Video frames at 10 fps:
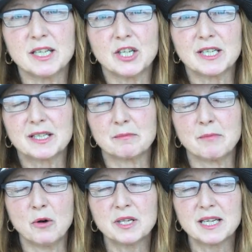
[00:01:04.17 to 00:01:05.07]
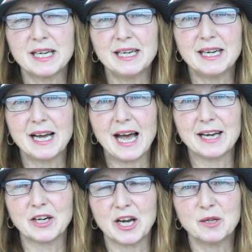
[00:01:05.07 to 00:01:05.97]
they just, mostly
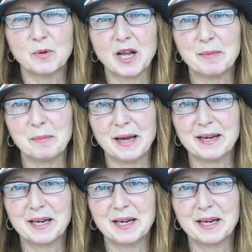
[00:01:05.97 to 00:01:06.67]
at night when I'm in bed,